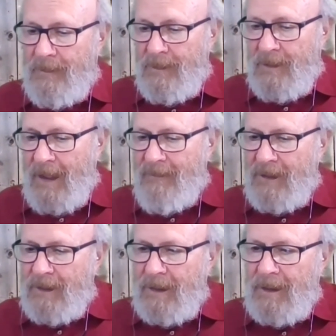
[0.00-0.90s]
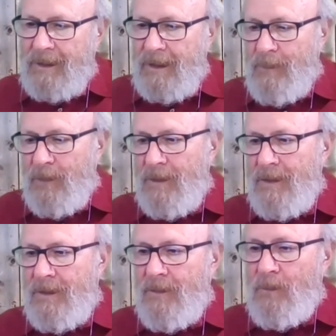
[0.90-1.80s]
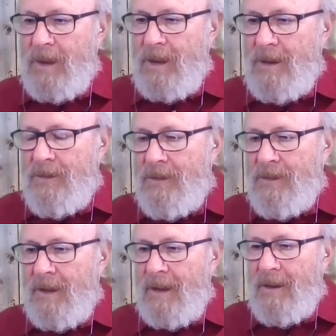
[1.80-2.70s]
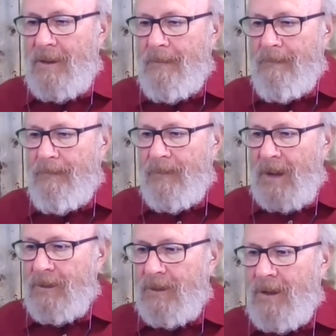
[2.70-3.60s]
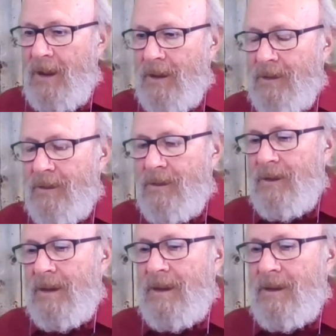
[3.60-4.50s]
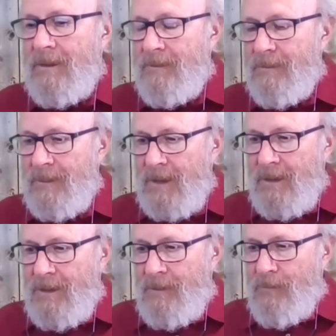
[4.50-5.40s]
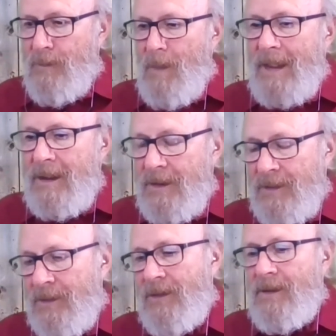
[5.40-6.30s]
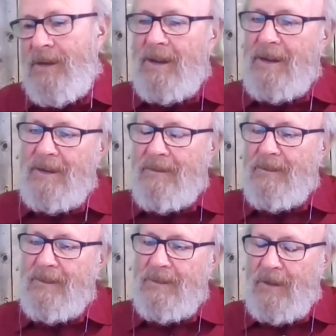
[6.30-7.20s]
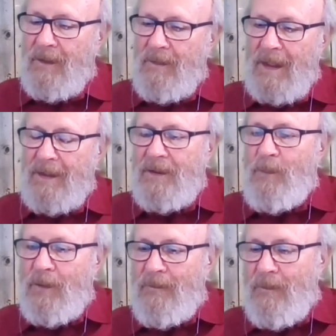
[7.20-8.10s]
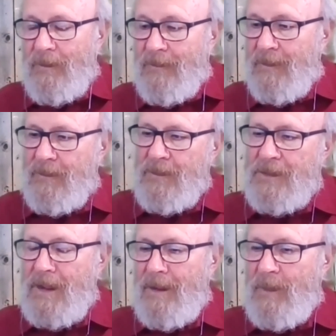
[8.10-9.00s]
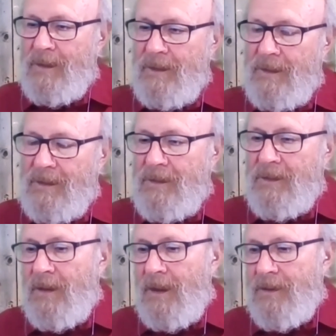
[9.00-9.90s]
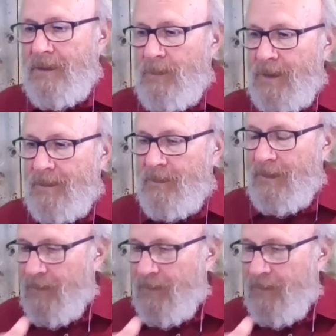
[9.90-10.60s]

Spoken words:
Diving a little deeper into the weeds, Dr. Gogler reminded us, or I guess he put forth for the first time in this discussion, but we've